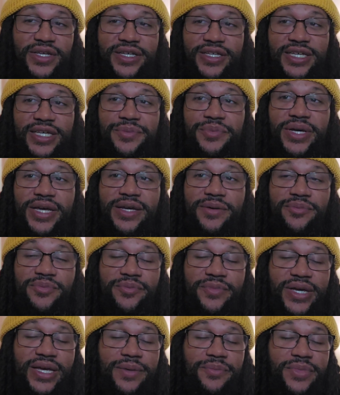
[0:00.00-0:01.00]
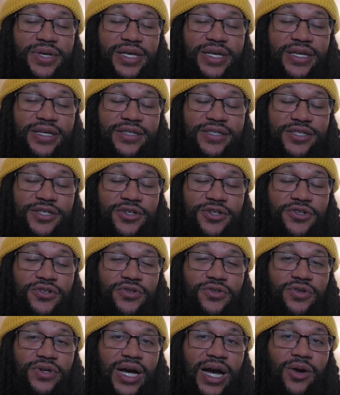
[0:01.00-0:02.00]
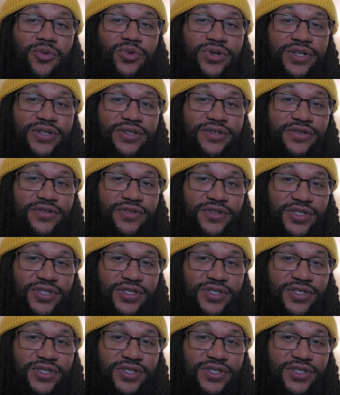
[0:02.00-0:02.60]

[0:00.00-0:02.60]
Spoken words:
He may end me, so I want